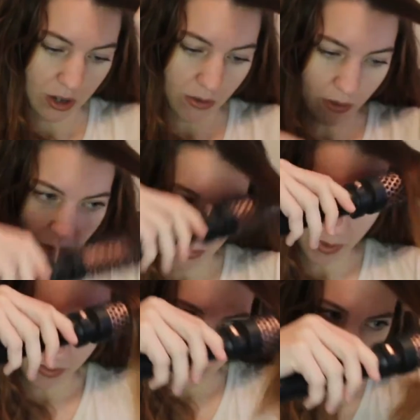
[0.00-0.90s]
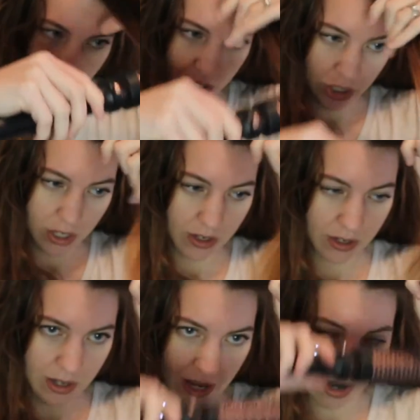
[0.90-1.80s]
to overwhelm the brush
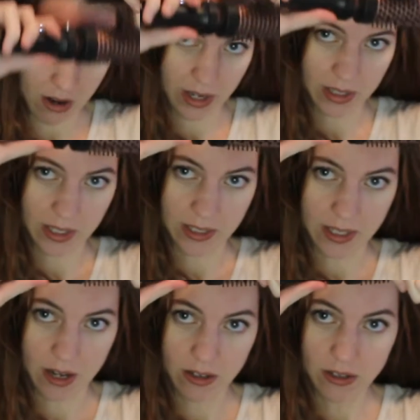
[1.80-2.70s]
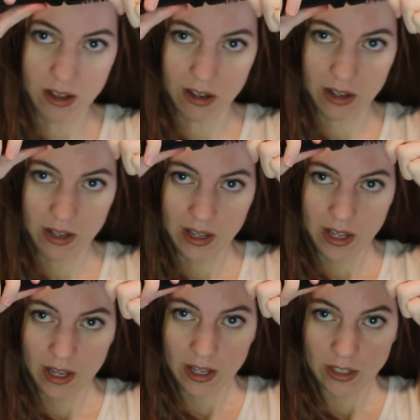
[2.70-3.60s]
and not get the desired look.
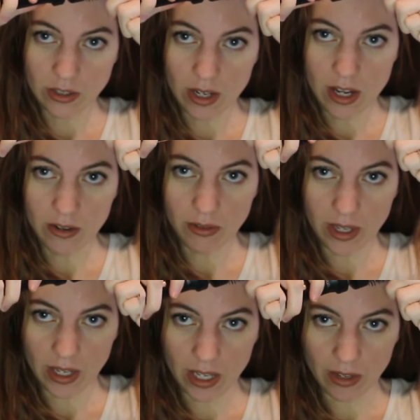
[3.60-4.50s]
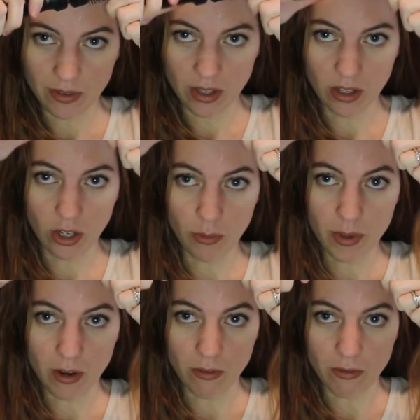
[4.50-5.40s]
So I kind of like give it a little
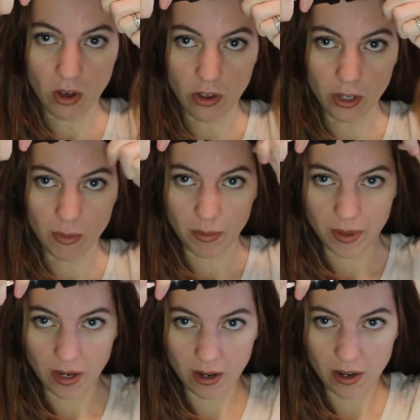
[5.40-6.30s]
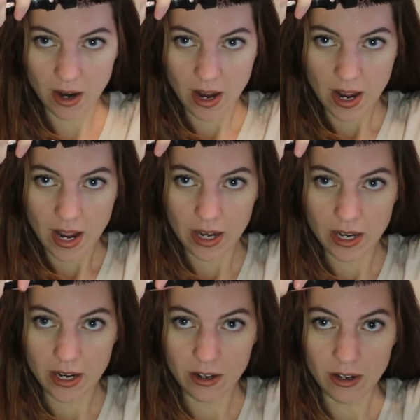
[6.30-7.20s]
bit of volume up here, and
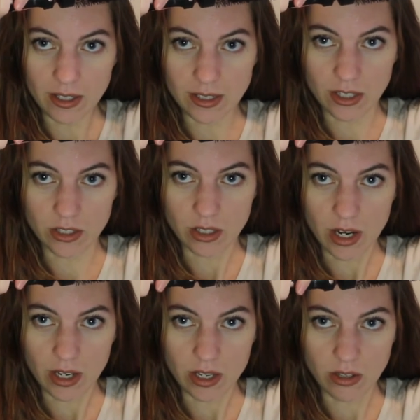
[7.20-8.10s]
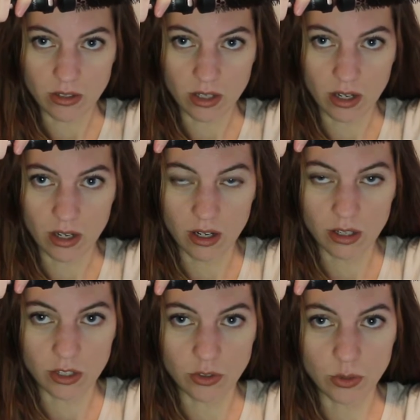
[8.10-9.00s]
here is the trick. You
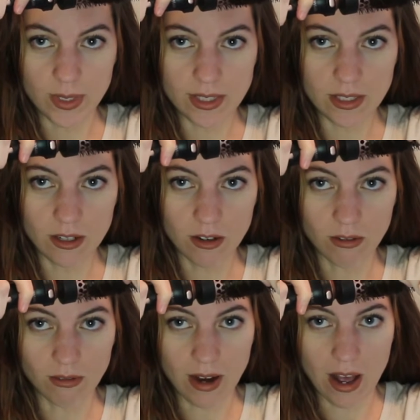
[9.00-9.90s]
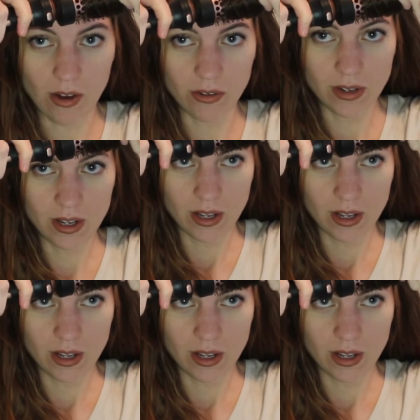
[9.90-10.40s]
twist it around,